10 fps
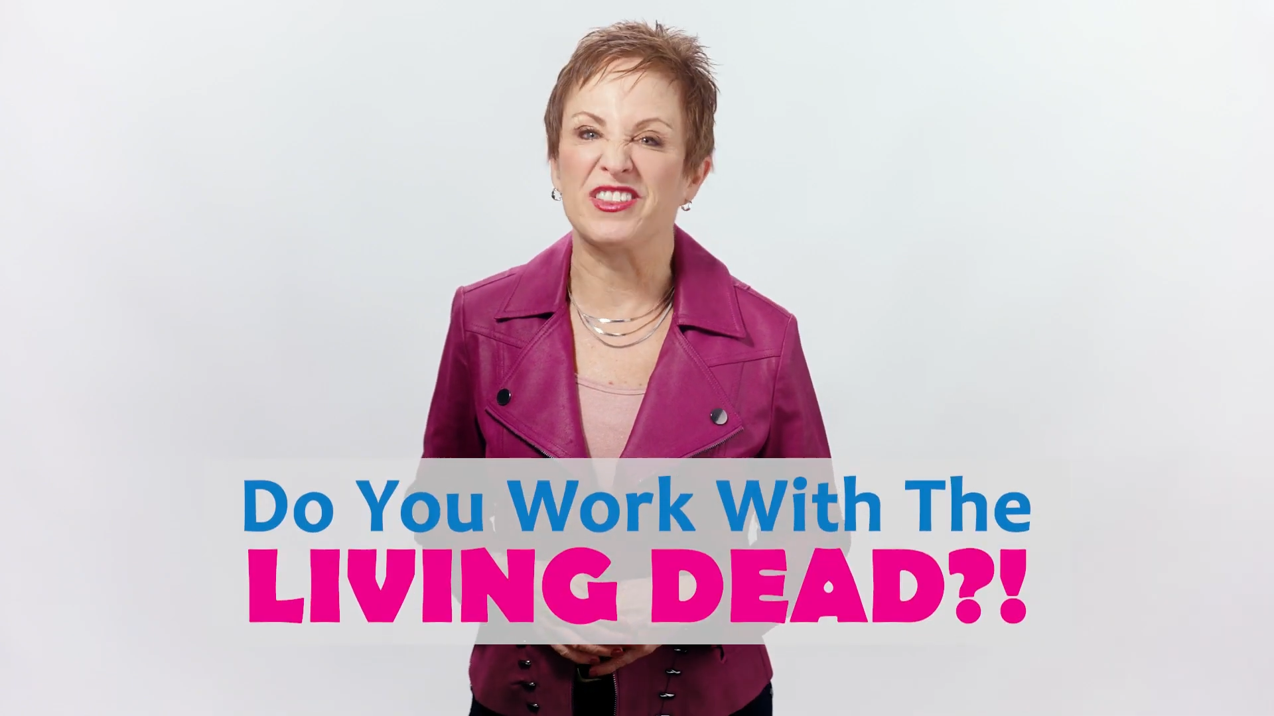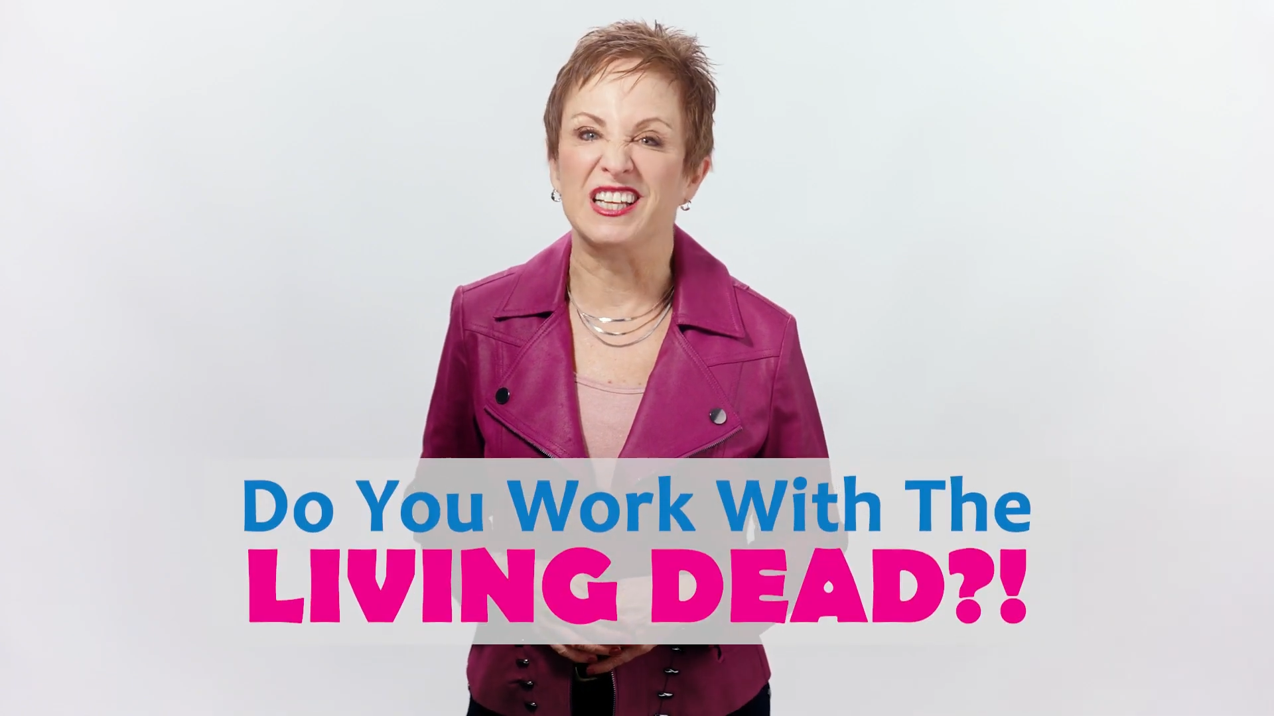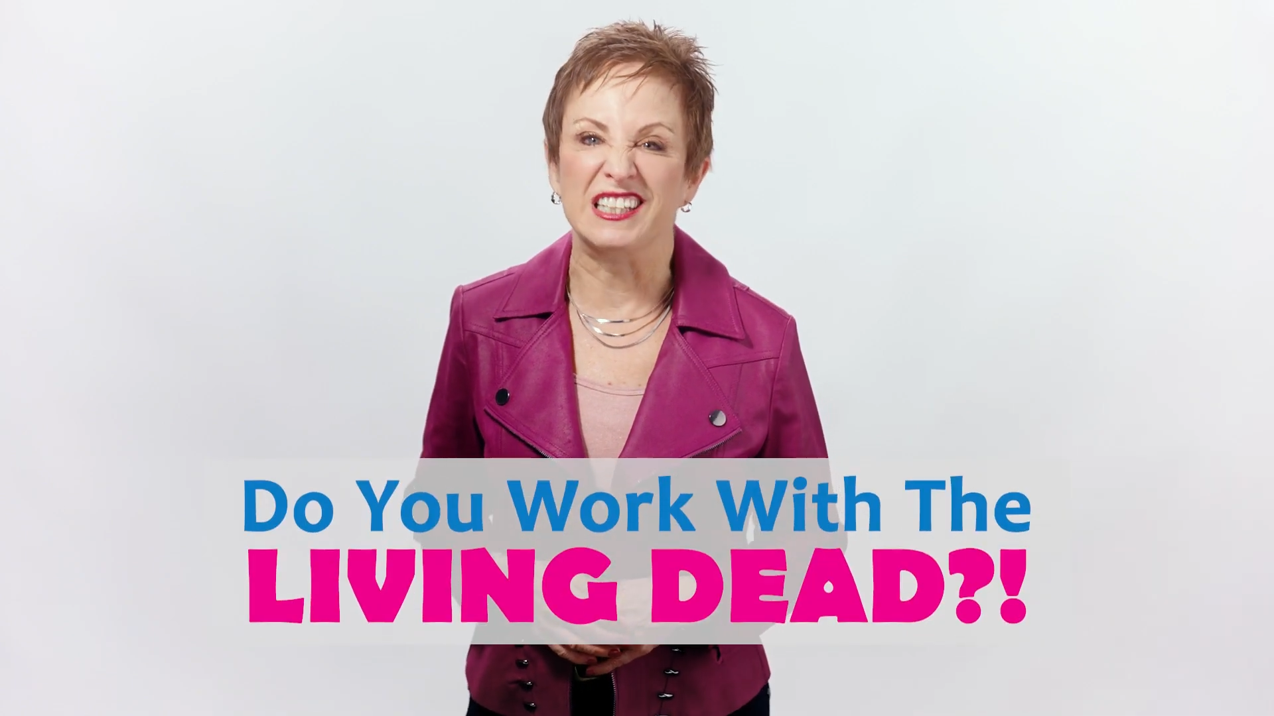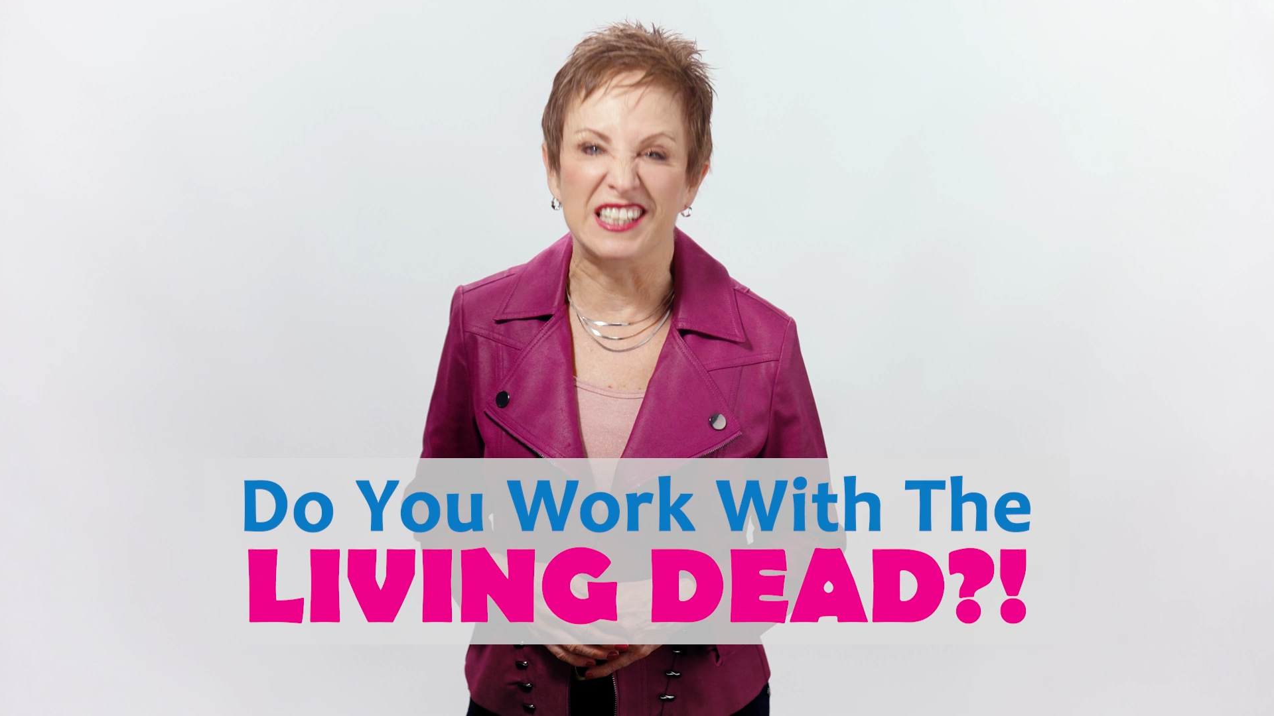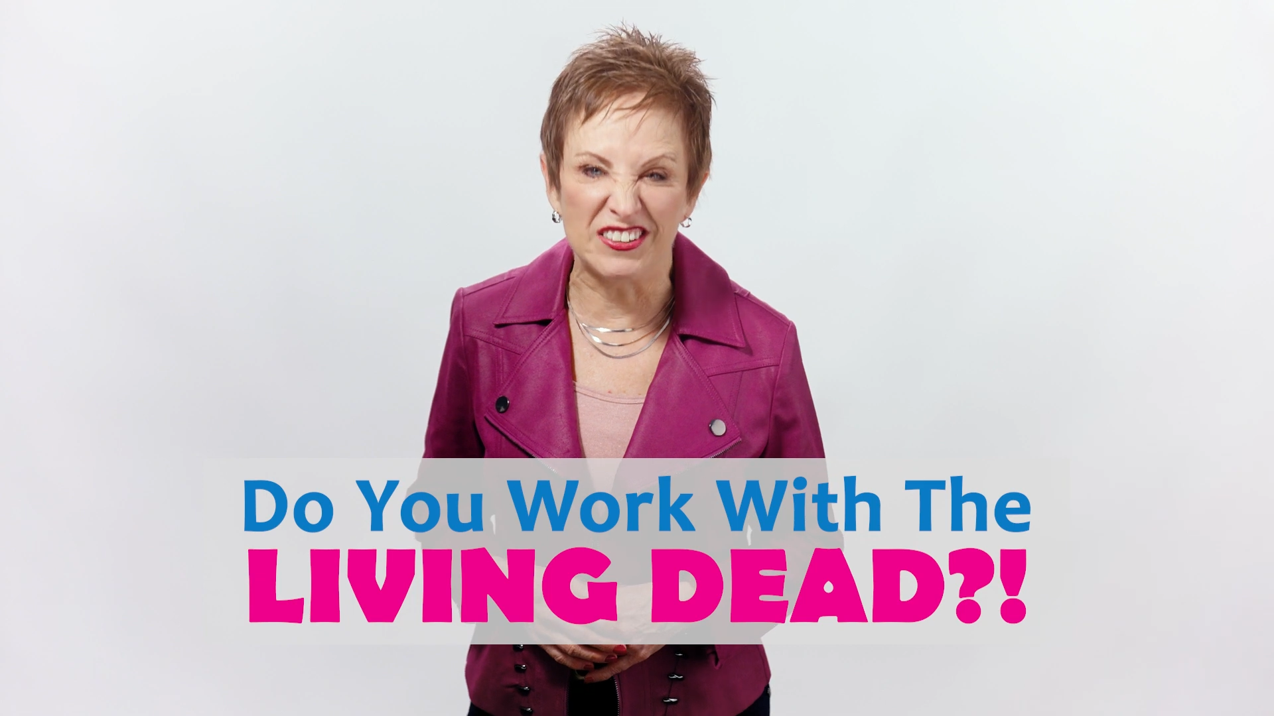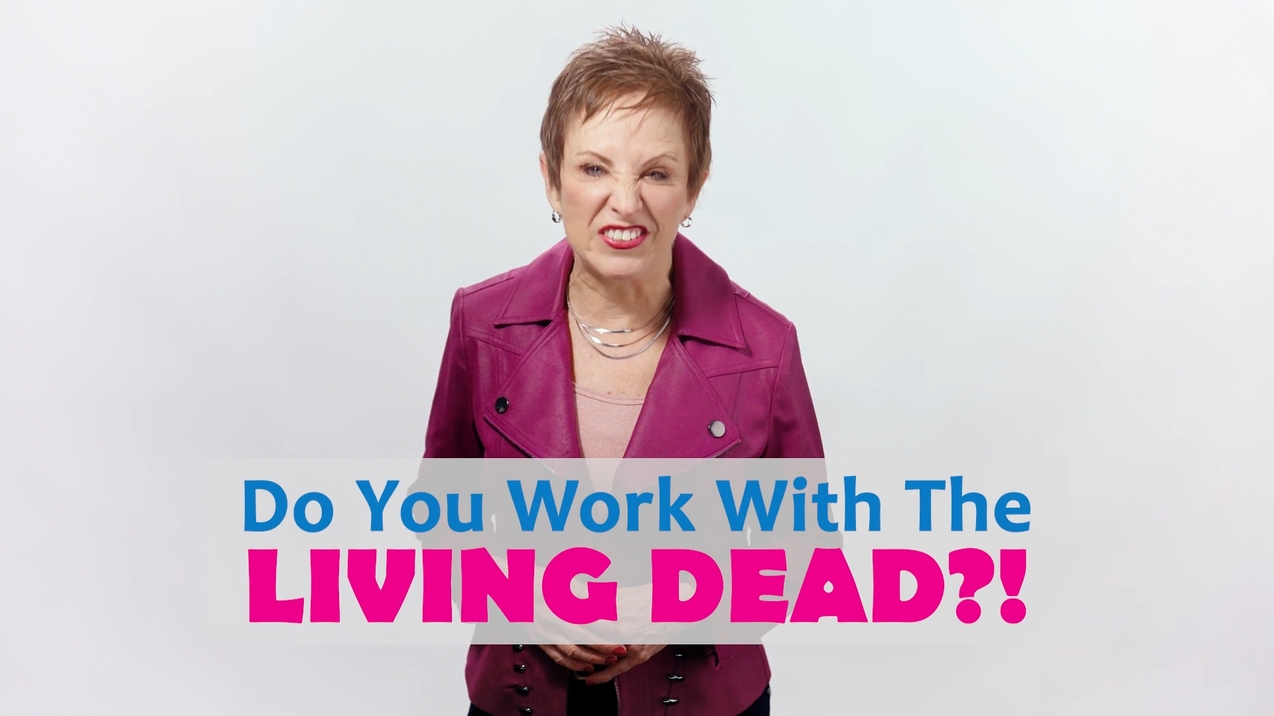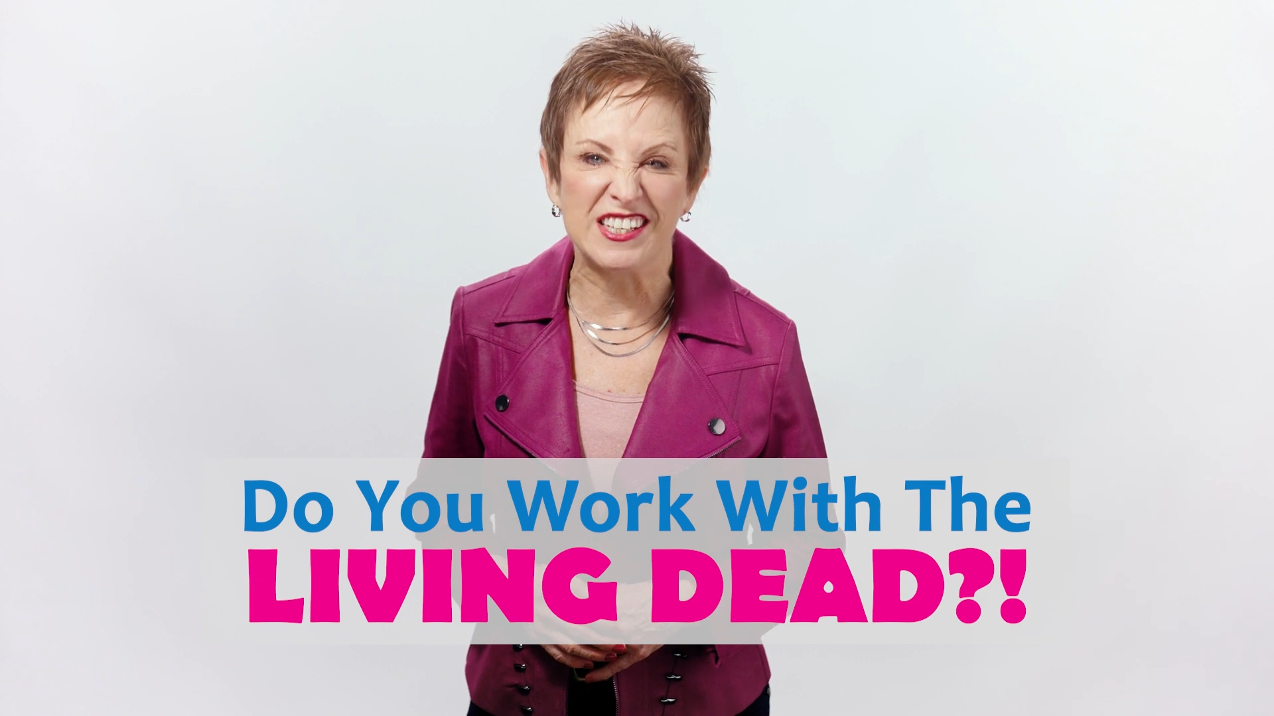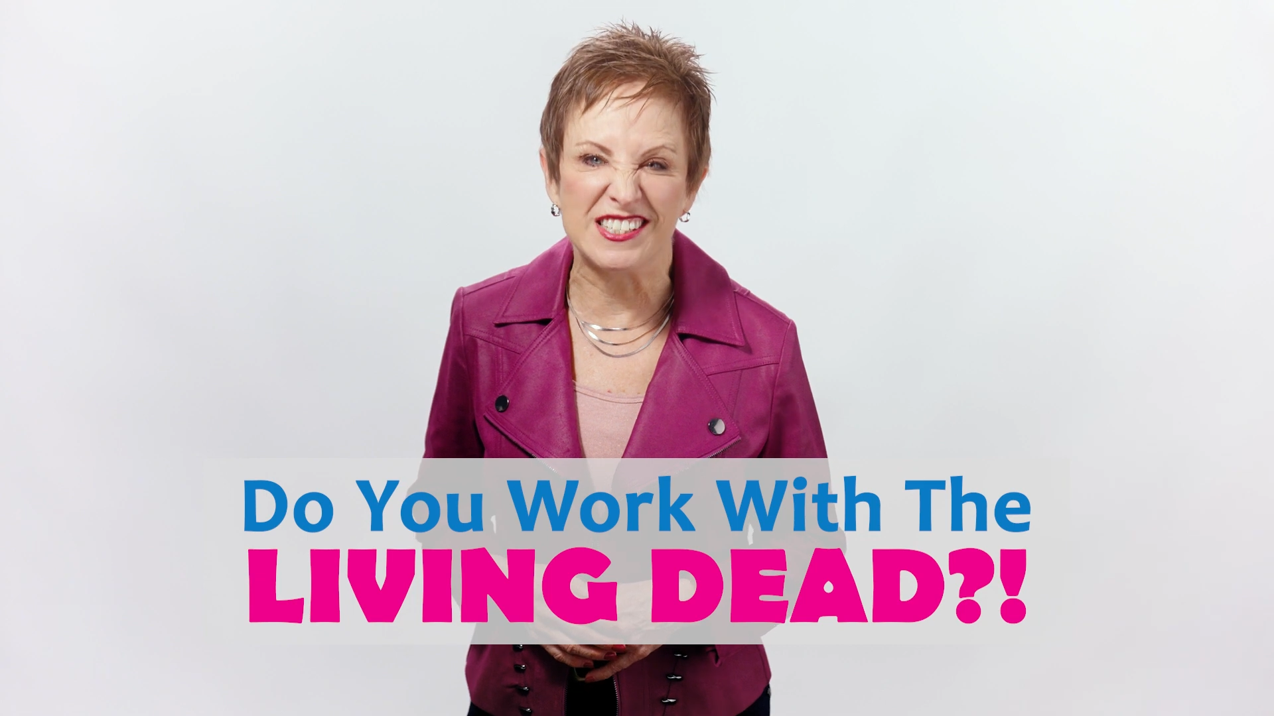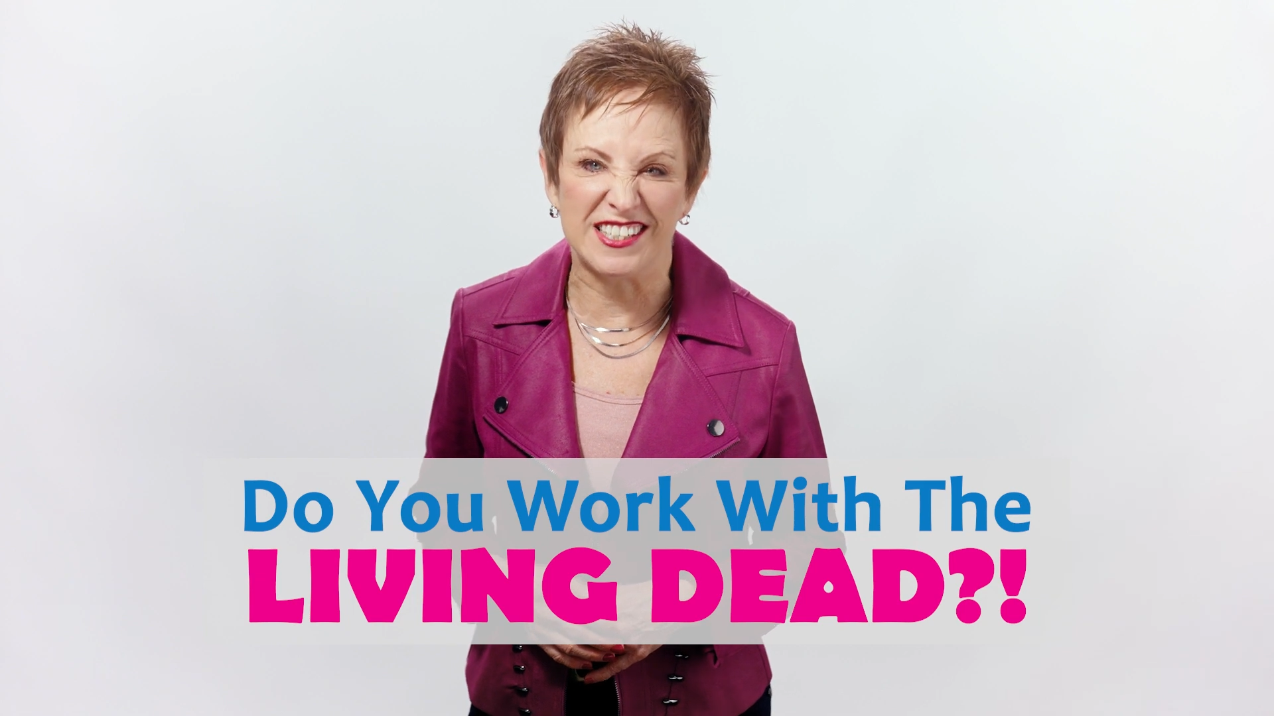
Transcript: the Living